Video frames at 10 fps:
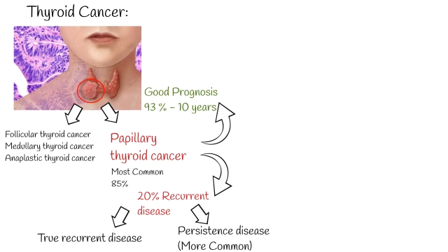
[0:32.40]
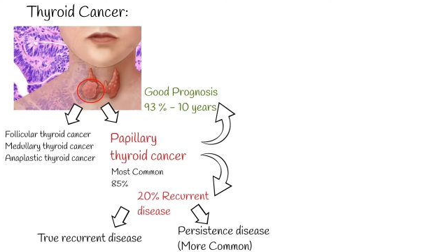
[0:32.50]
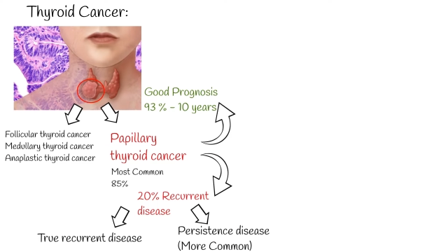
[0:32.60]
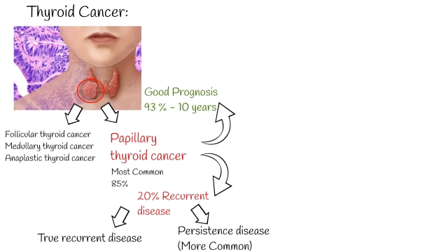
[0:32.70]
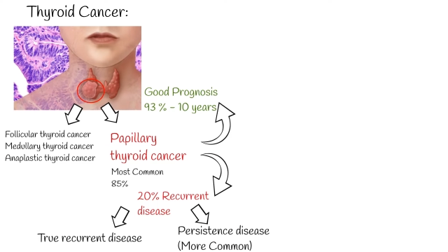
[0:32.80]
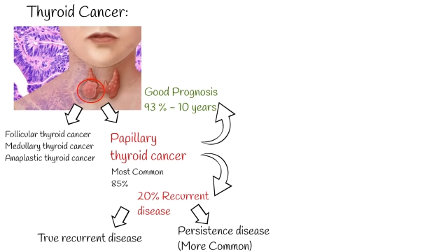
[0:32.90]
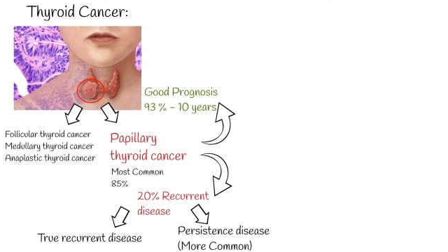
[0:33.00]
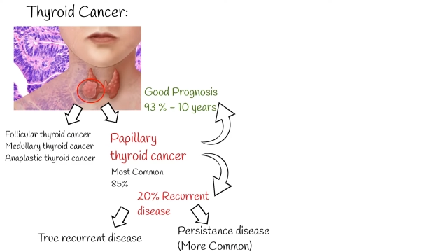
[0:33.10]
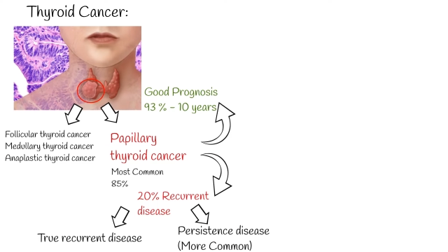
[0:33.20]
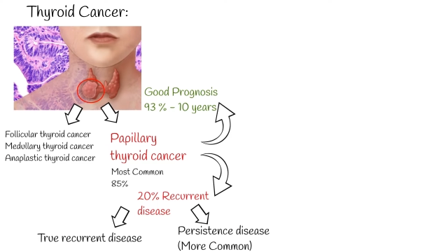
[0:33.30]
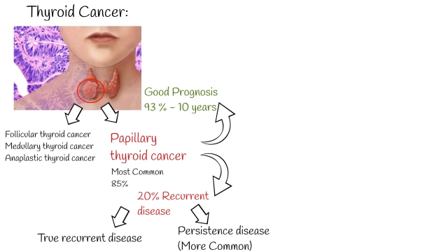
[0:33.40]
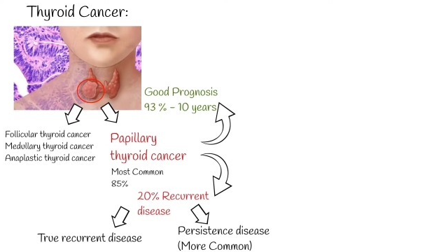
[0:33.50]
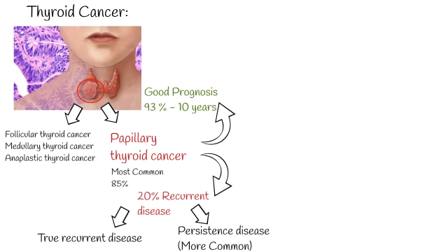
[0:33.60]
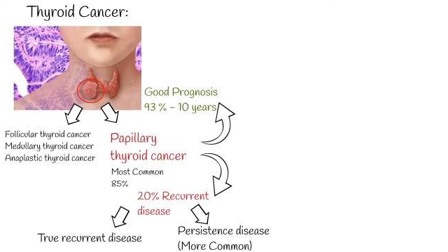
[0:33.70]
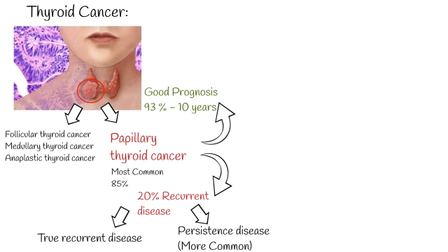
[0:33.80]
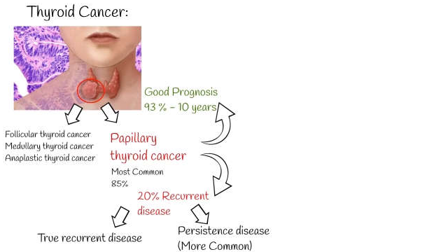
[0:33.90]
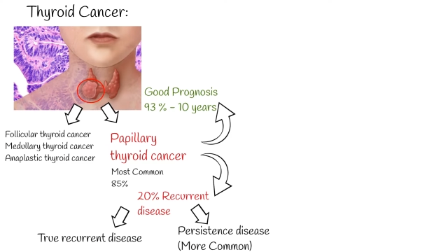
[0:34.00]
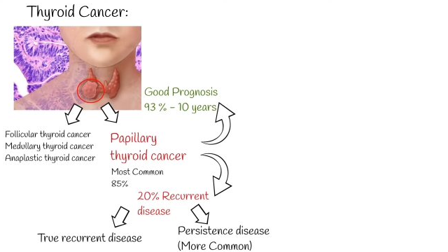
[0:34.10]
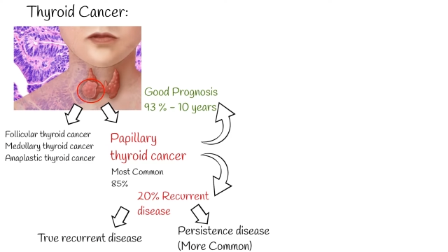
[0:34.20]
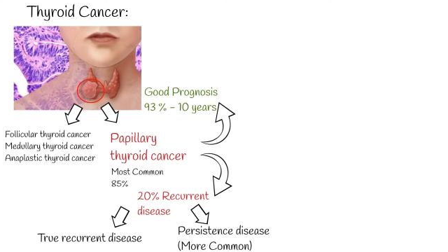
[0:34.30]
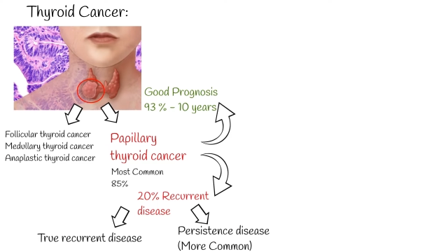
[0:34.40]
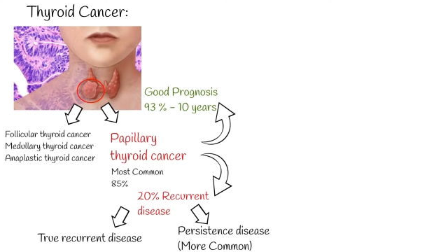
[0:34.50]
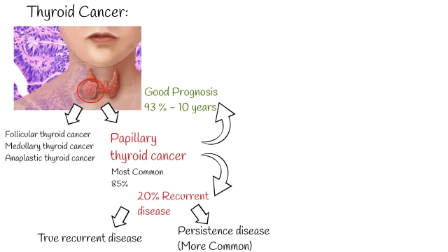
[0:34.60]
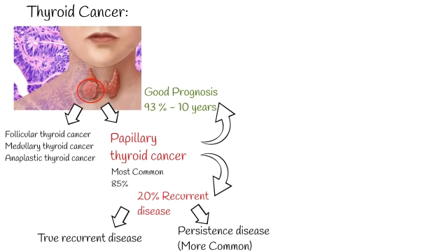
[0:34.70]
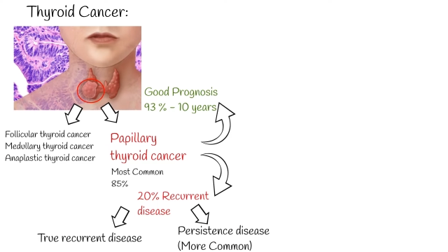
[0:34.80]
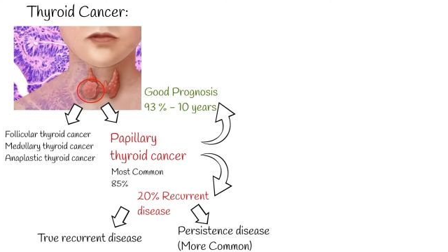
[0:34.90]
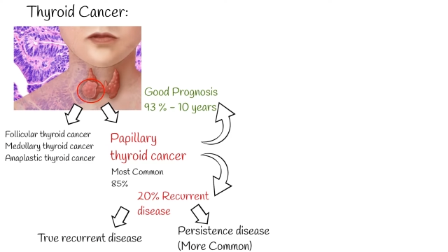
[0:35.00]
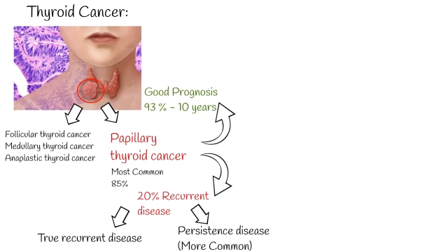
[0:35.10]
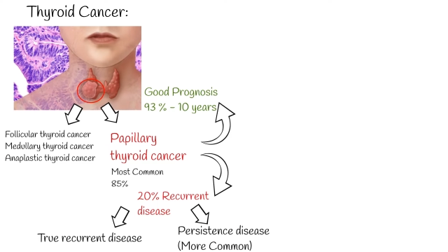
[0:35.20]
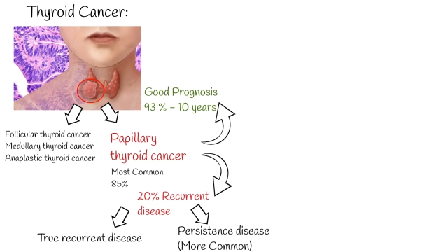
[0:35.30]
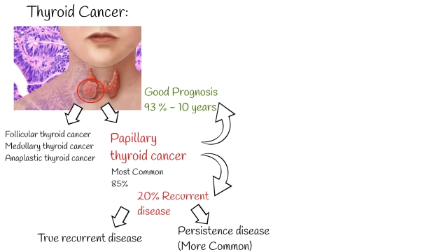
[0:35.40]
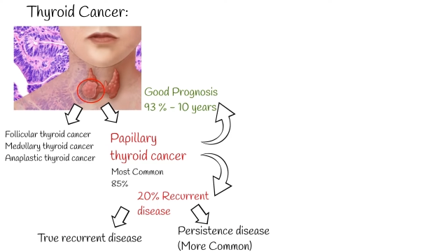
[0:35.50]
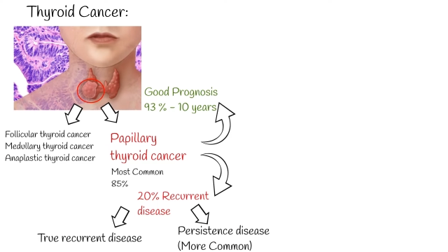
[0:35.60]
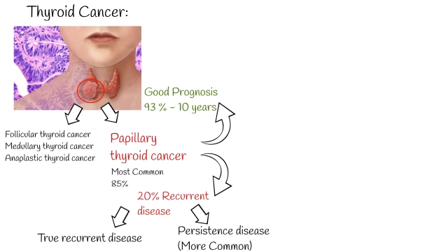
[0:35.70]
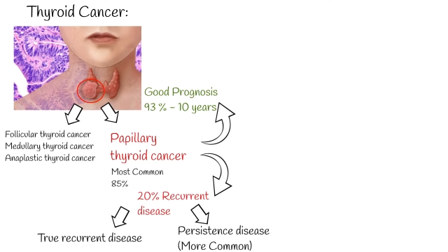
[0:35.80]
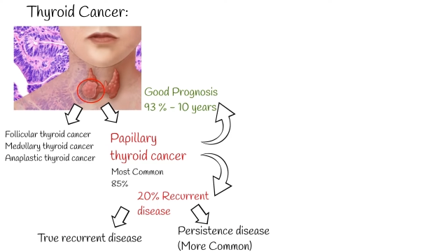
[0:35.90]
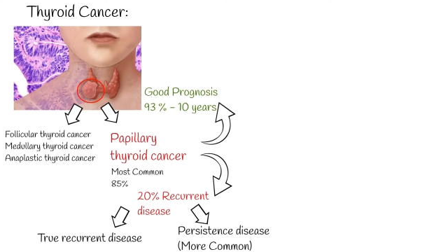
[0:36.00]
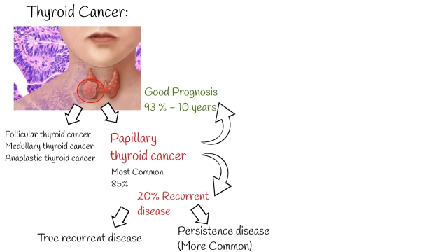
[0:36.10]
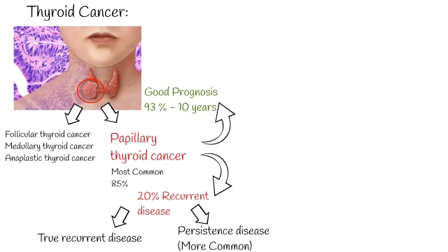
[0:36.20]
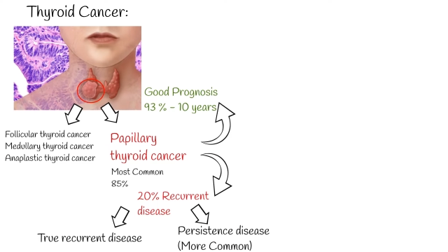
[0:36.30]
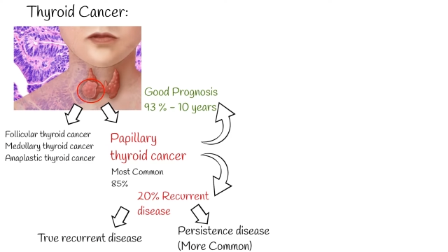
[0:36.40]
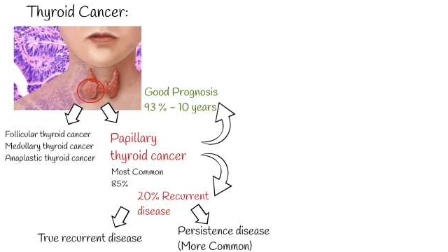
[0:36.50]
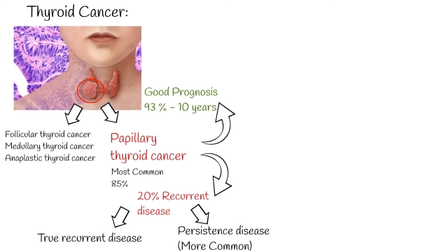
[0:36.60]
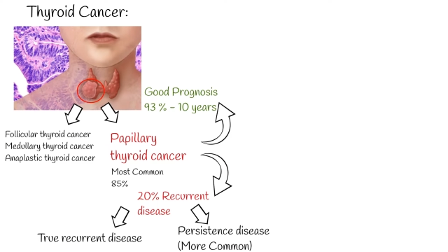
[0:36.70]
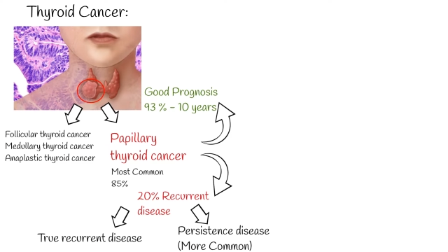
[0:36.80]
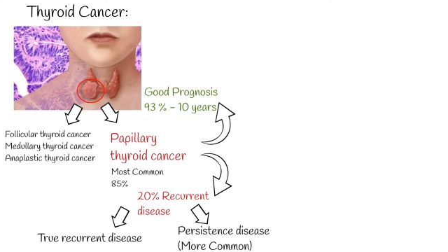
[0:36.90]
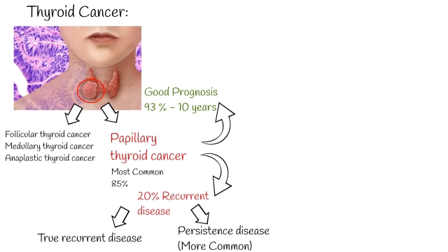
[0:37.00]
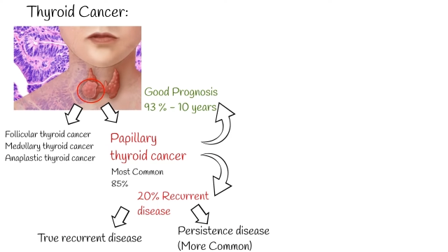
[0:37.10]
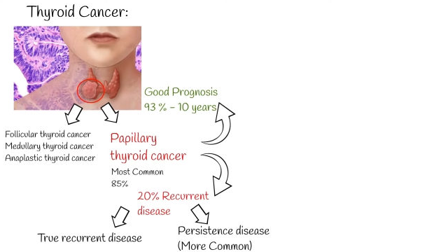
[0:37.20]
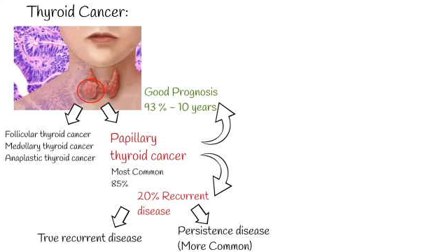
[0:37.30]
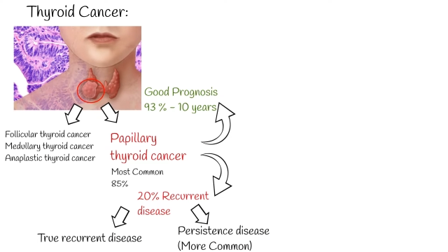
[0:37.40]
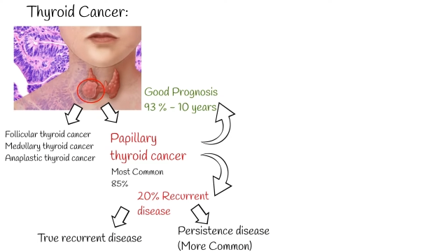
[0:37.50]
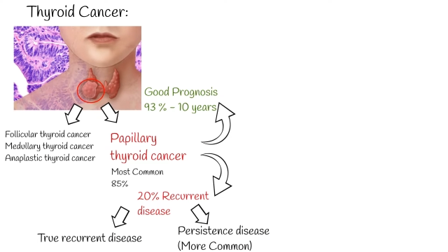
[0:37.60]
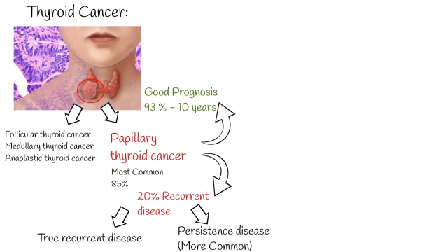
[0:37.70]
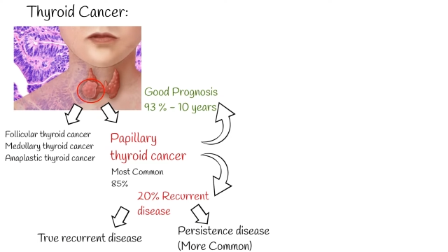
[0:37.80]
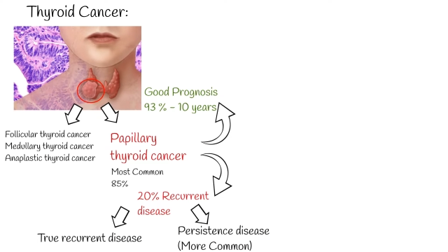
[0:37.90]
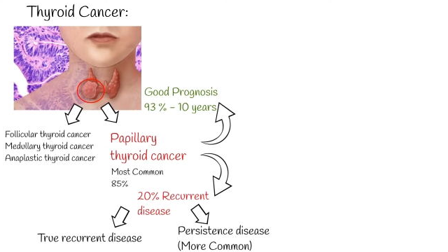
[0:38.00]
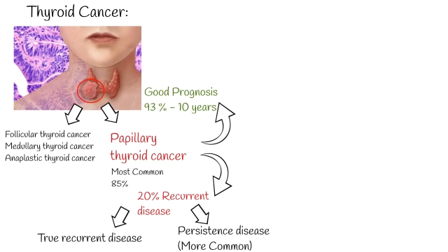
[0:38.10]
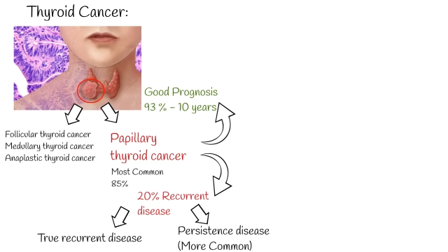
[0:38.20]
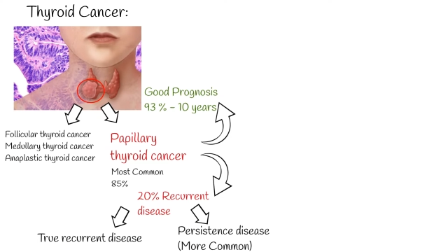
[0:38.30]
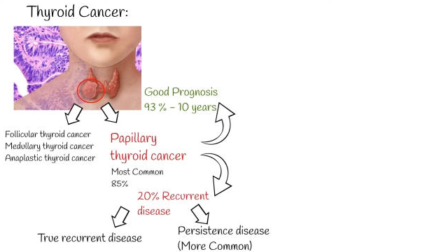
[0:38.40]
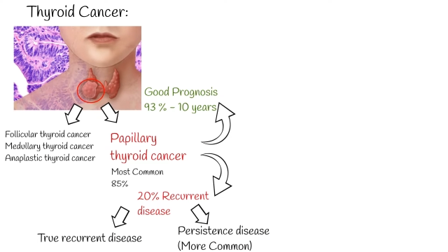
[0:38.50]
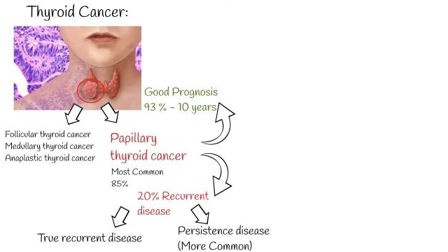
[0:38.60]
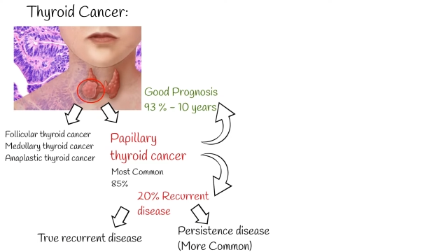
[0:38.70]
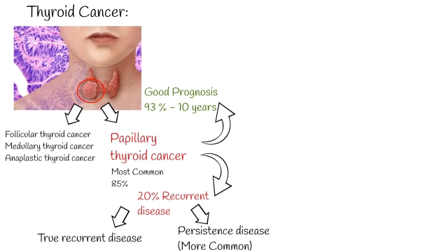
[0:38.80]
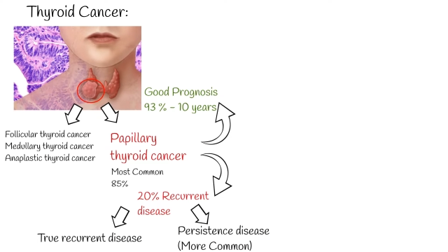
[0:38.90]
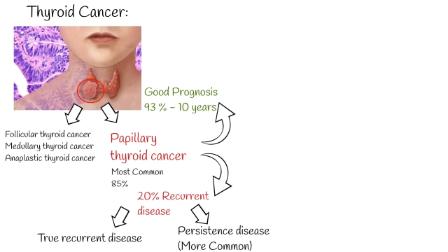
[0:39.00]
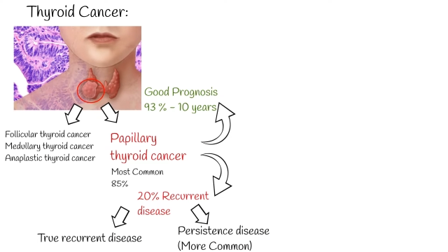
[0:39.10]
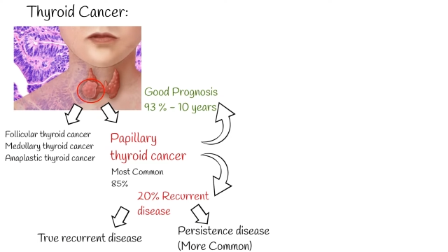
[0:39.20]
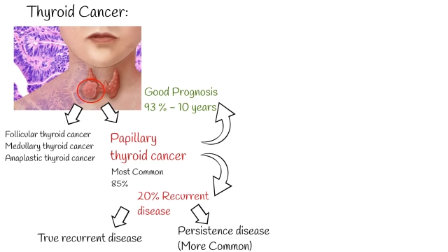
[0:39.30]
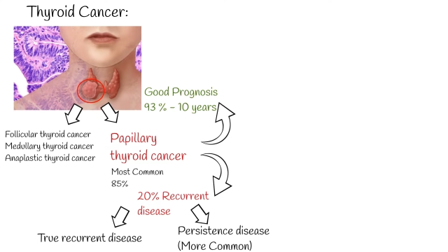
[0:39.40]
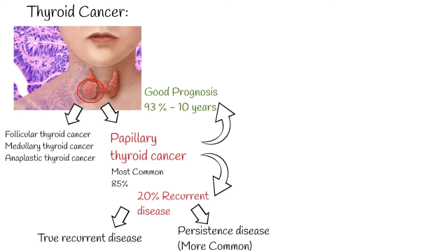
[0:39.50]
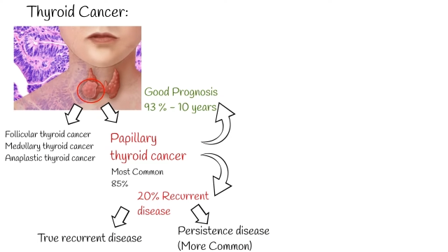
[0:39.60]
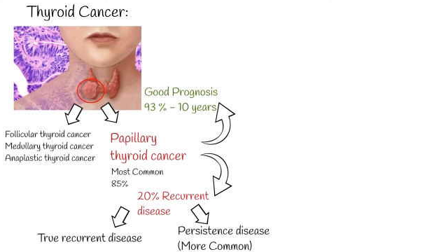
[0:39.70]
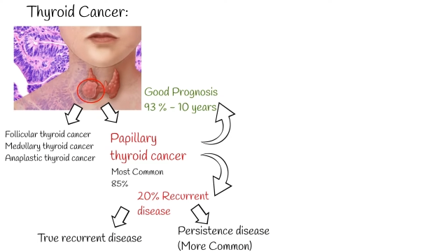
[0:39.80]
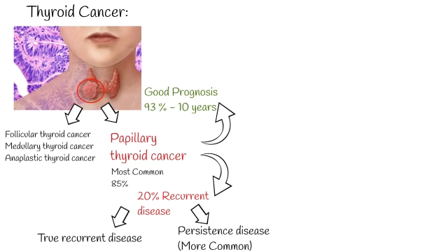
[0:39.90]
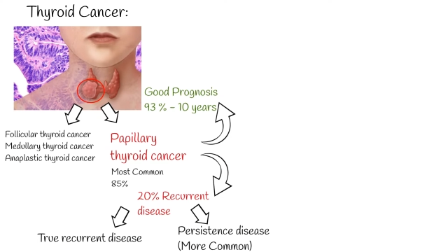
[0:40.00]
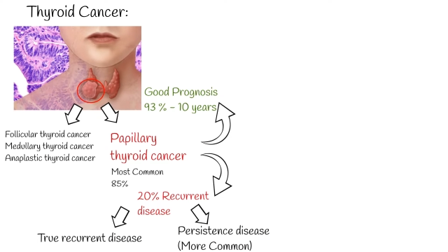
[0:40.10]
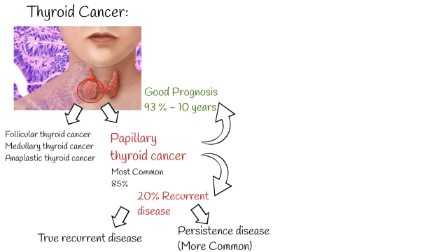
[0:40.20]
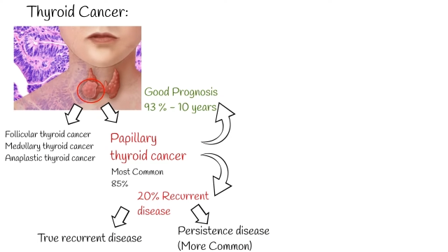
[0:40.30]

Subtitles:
Nobody's mouth can be seen.